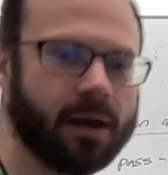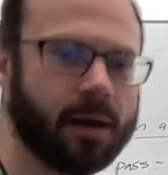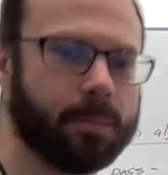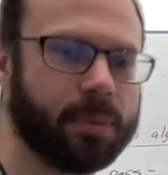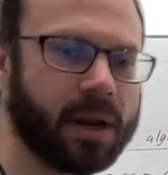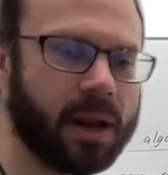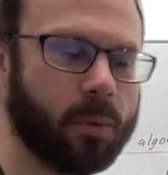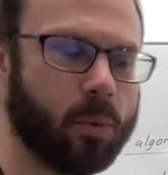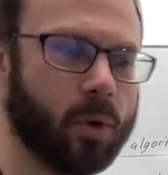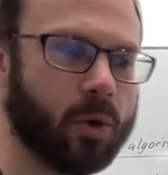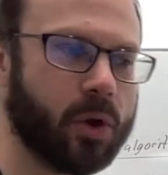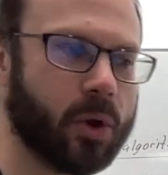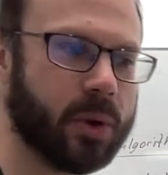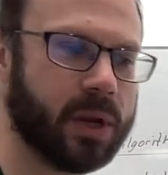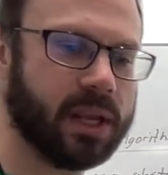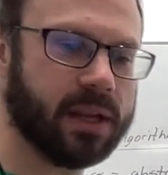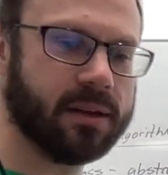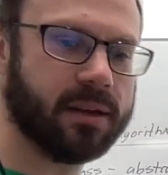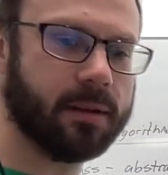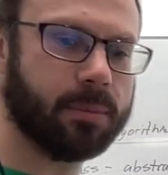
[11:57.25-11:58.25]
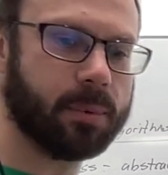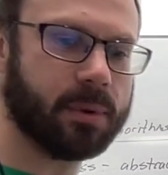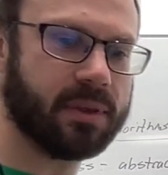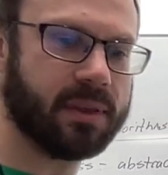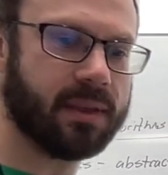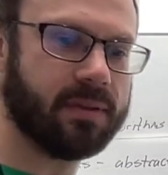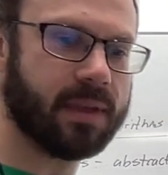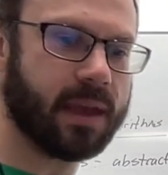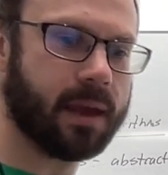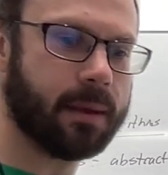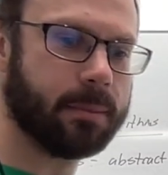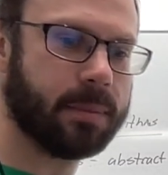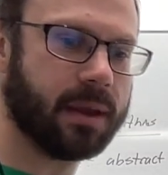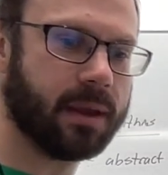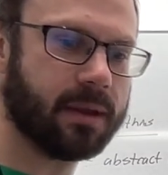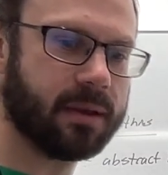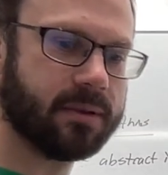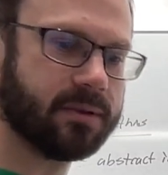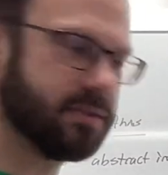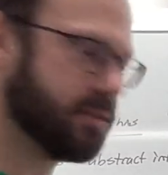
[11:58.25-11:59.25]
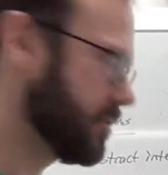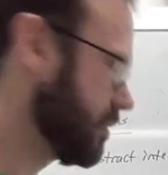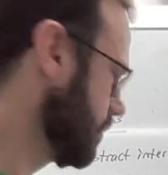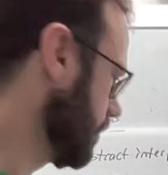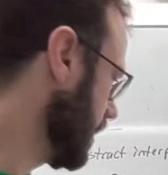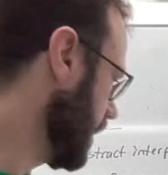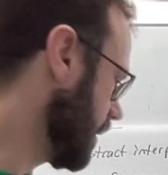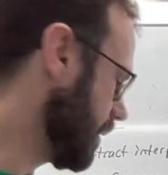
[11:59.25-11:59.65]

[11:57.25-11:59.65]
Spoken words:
but I won't go any deeper than that because we